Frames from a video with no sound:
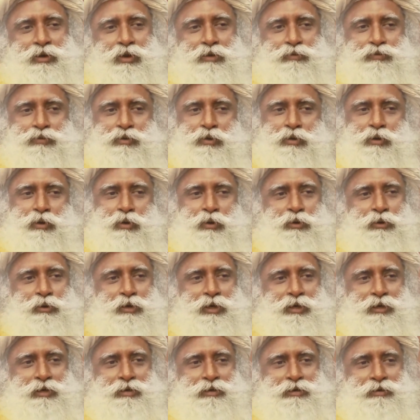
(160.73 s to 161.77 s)
of your
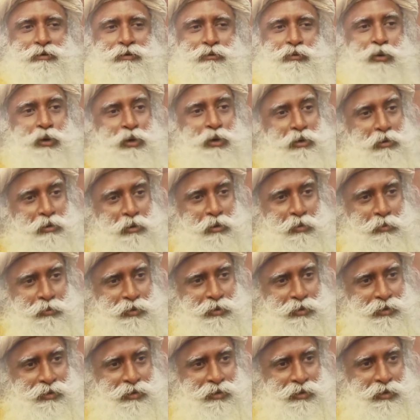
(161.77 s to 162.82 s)
clothing,
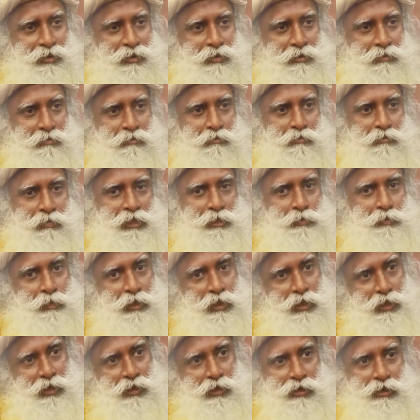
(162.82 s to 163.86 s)
wardrobe, must
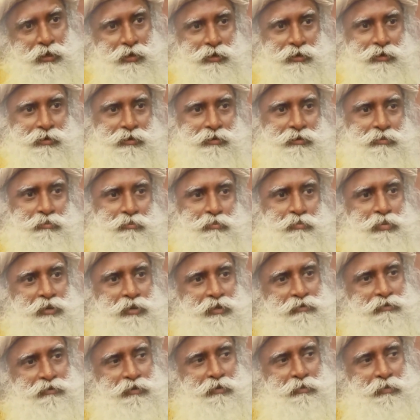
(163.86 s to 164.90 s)
be Indian,
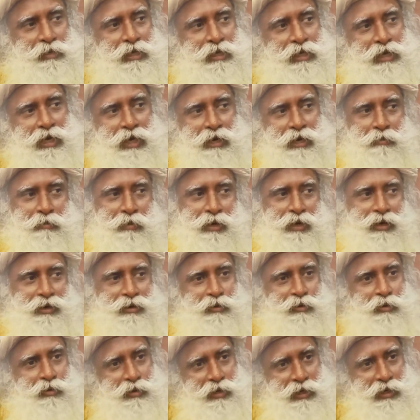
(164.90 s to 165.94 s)
preferably handmade,
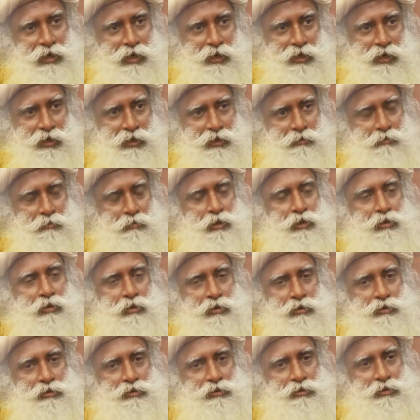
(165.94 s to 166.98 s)
organic,
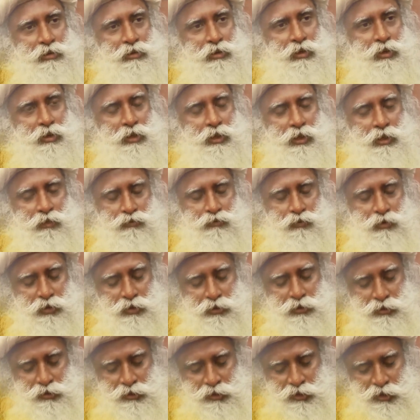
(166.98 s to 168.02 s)
because if you're
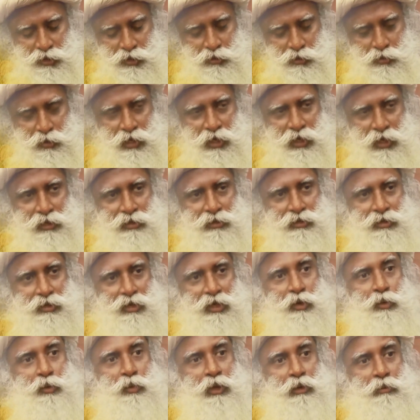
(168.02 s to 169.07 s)
interested in your health
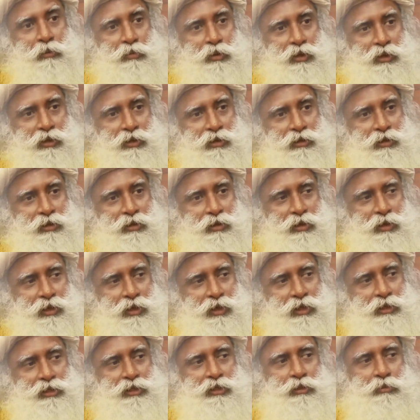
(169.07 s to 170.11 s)
and well-being,
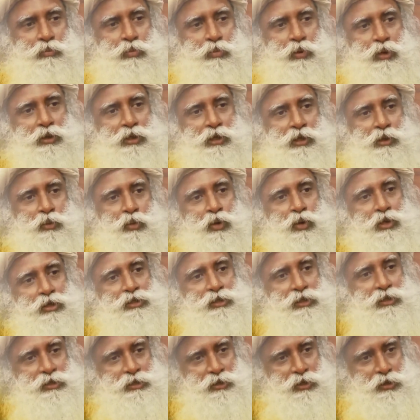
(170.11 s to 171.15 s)
it's important
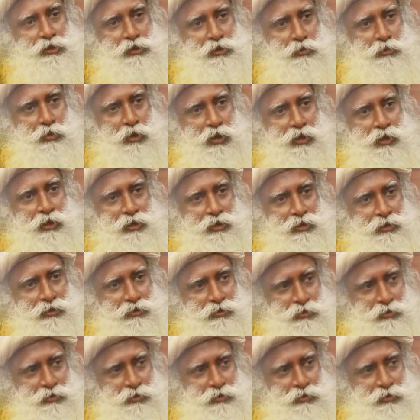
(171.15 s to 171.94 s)
what sits on your body